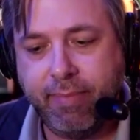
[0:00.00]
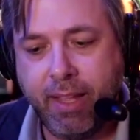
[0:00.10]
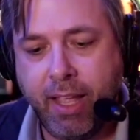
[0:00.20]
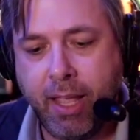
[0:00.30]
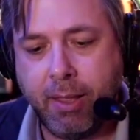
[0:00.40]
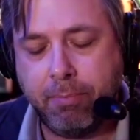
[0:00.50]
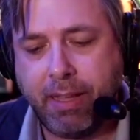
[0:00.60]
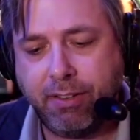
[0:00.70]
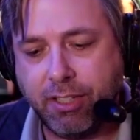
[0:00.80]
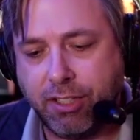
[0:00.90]
it
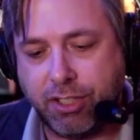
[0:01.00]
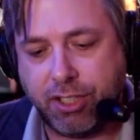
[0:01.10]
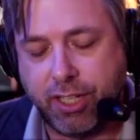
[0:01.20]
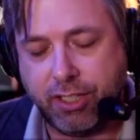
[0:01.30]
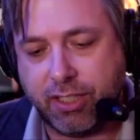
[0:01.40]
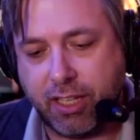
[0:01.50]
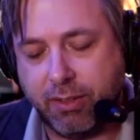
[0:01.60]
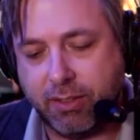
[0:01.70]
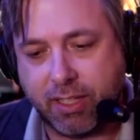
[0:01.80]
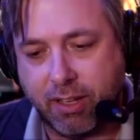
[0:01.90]
basically just changes how
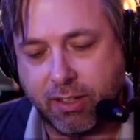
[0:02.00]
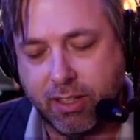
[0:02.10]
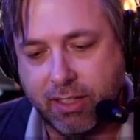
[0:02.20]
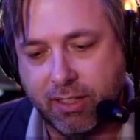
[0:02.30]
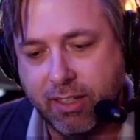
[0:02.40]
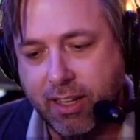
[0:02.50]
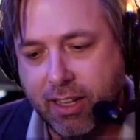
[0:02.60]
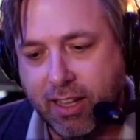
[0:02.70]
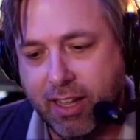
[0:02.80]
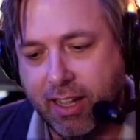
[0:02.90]
it's calculated.
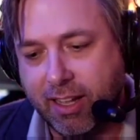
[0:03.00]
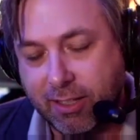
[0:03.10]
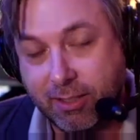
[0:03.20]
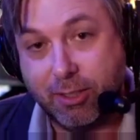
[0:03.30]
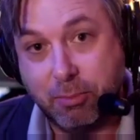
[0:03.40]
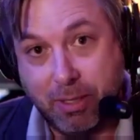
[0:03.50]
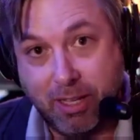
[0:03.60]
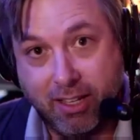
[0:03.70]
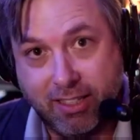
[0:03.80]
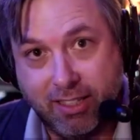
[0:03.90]
Uh, to be
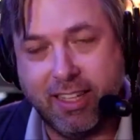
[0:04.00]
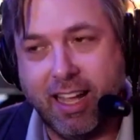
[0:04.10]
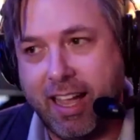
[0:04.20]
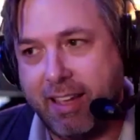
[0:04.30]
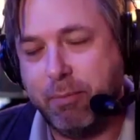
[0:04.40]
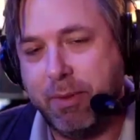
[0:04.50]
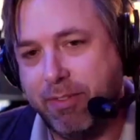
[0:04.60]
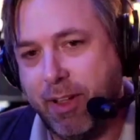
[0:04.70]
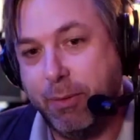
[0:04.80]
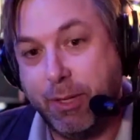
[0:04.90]
honest, I haven't been
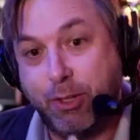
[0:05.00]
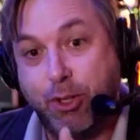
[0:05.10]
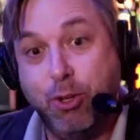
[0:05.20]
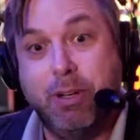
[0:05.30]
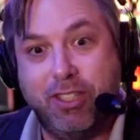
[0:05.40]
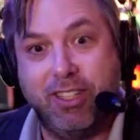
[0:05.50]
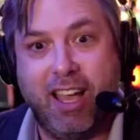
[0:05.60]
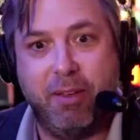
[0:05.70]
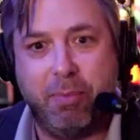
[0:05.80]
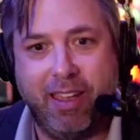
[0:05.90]
following too much of the
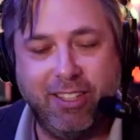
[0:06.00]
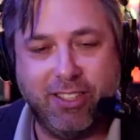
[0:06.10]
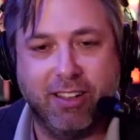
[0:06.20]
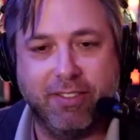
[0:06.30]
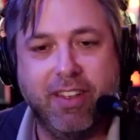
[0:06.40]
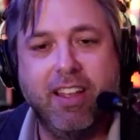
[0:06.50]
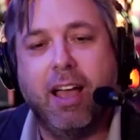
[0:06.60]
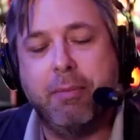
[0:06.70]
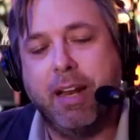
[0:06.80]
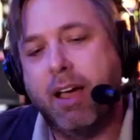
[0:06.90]
IPA stuff.
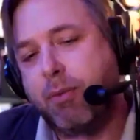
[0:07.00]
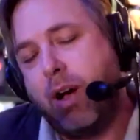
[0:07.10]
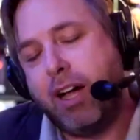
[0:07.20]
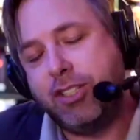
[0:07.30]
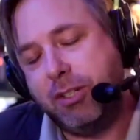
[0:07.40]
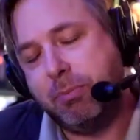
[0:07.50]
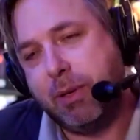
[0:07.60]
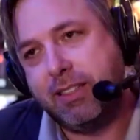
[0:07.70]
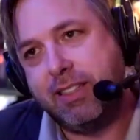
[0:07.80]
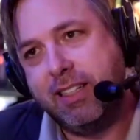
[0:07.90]
I mean, I watch it,
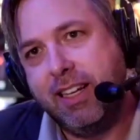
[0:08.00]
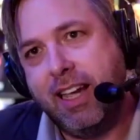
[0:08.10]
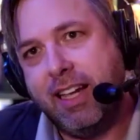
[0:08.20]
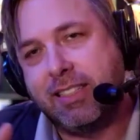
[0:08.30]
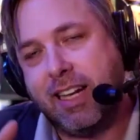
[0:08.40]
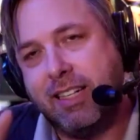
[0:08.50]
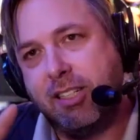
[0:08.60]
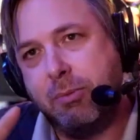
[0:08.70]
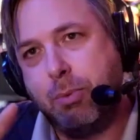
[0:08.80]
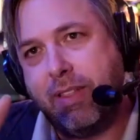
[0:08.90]
but it's gotten to
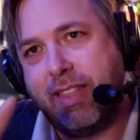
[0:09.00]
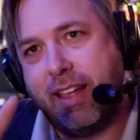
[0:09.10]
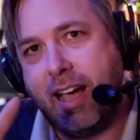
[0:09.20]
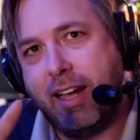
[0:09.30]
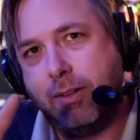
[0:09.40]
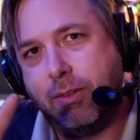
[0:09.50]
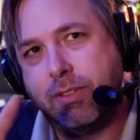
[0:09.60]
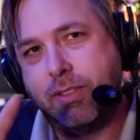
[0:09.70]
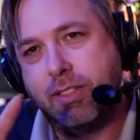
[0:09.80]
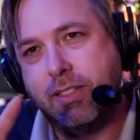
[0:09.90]
the point that I
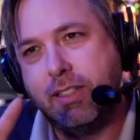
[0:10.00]
don't.